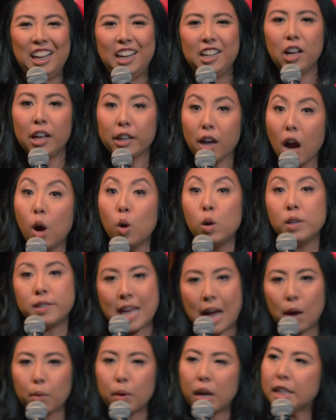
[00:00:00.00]
You're like, oh, is
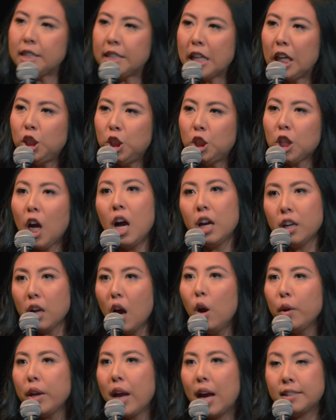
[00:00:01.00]
that what I said, Sean?
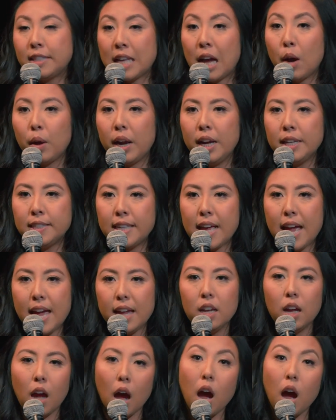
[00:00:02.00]
Oh, yeah, is that what I said?